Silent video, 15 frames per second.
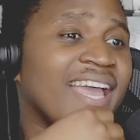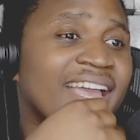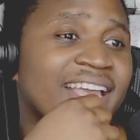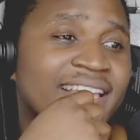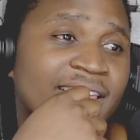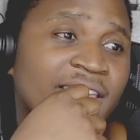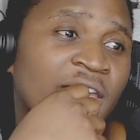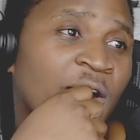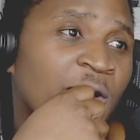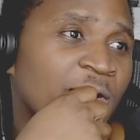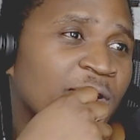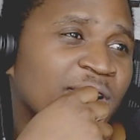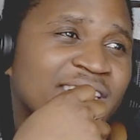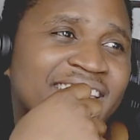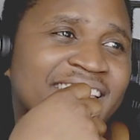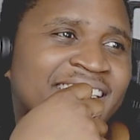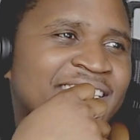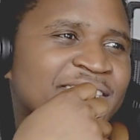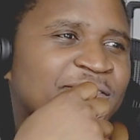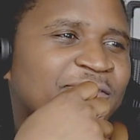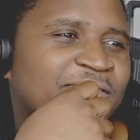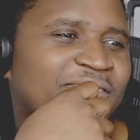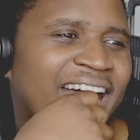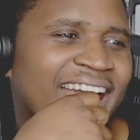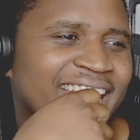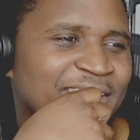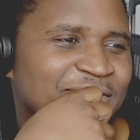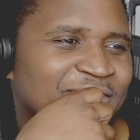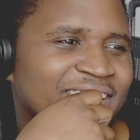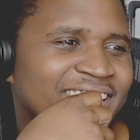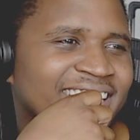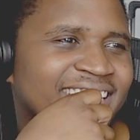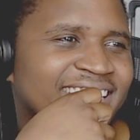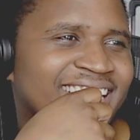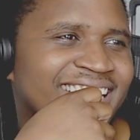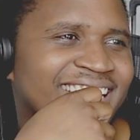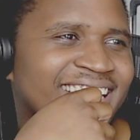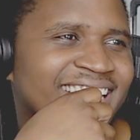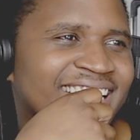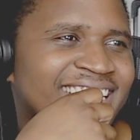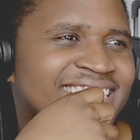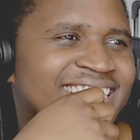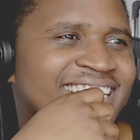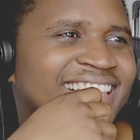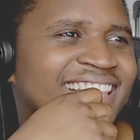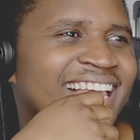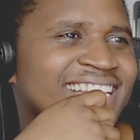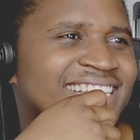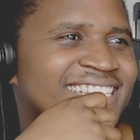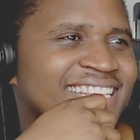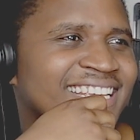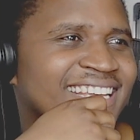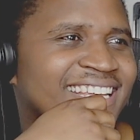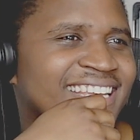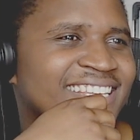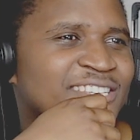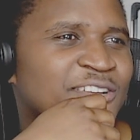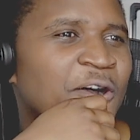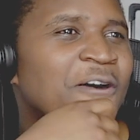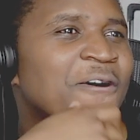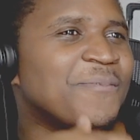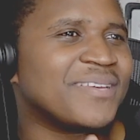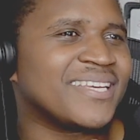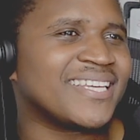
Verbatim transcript: yo, this is funny, bro. It's classic. It's comic.